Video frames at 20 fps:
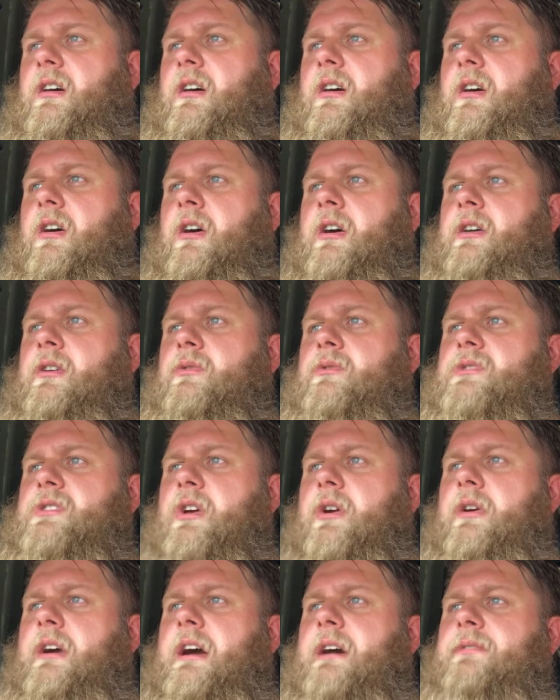I
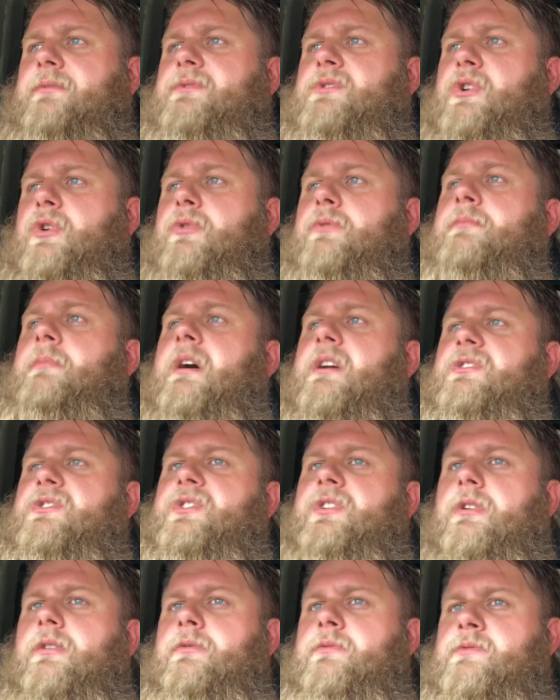also have too much
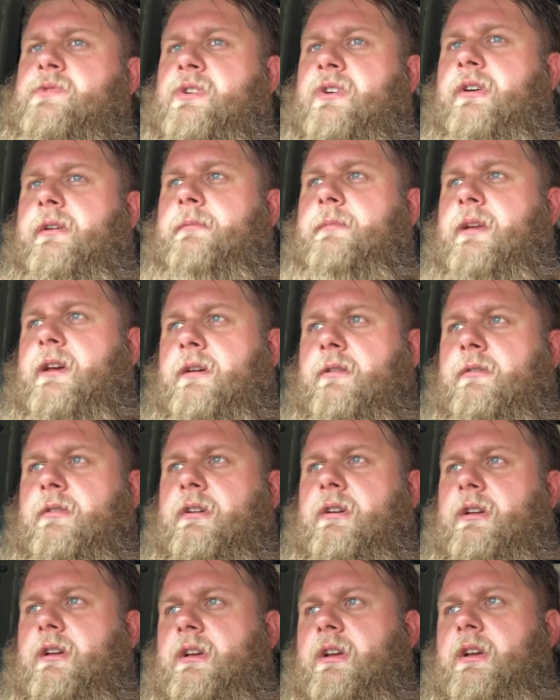alone time now.
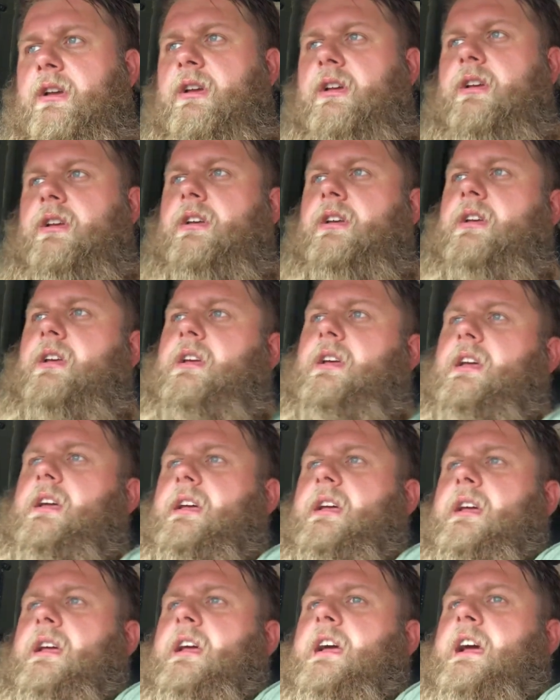
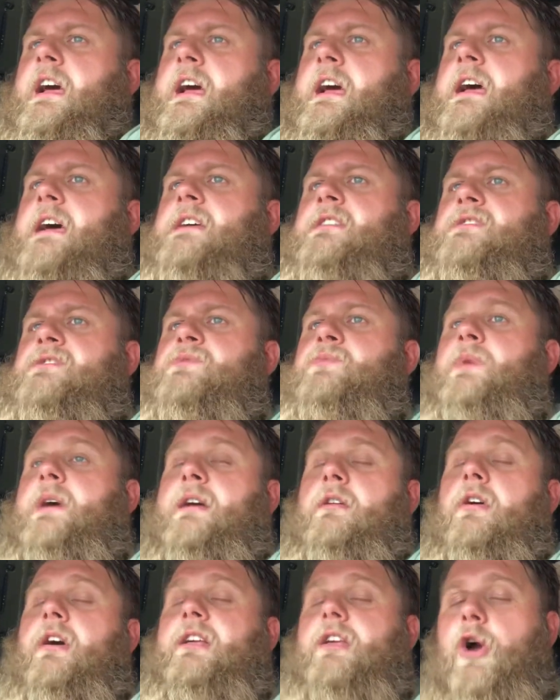And
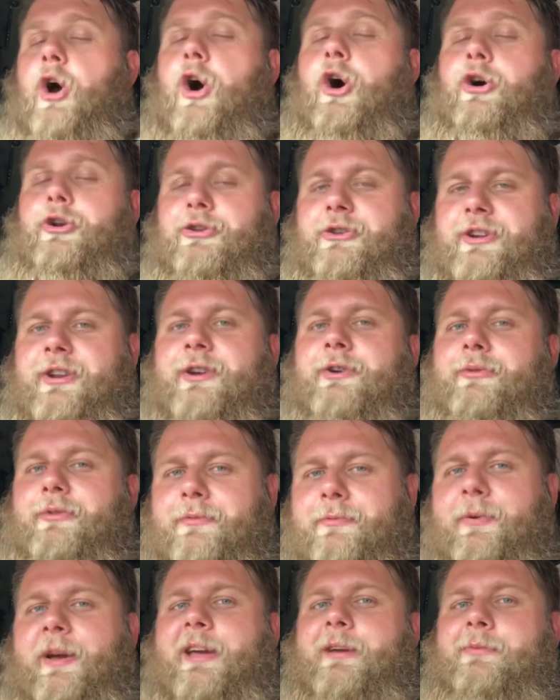where I can't deal
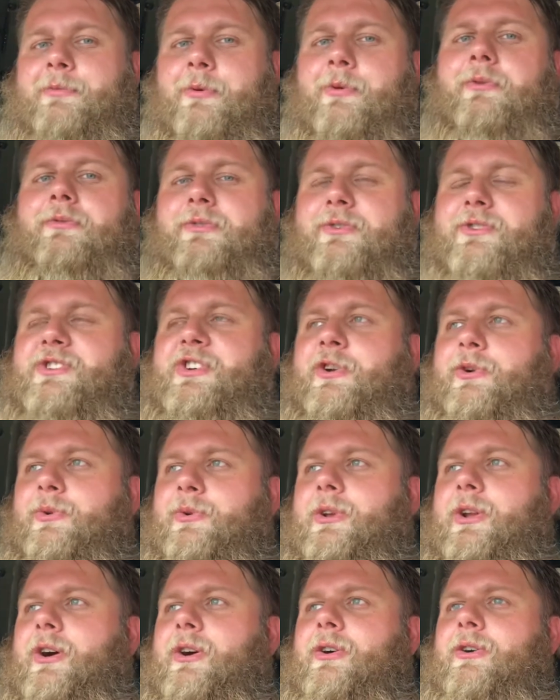with people for too
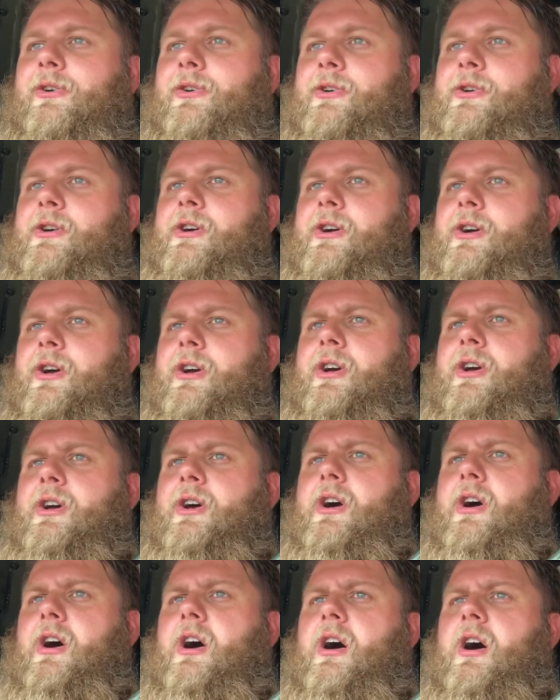long,
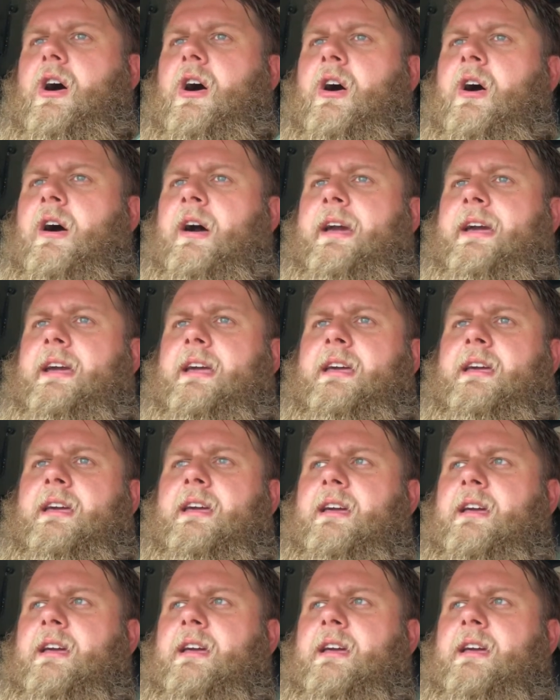I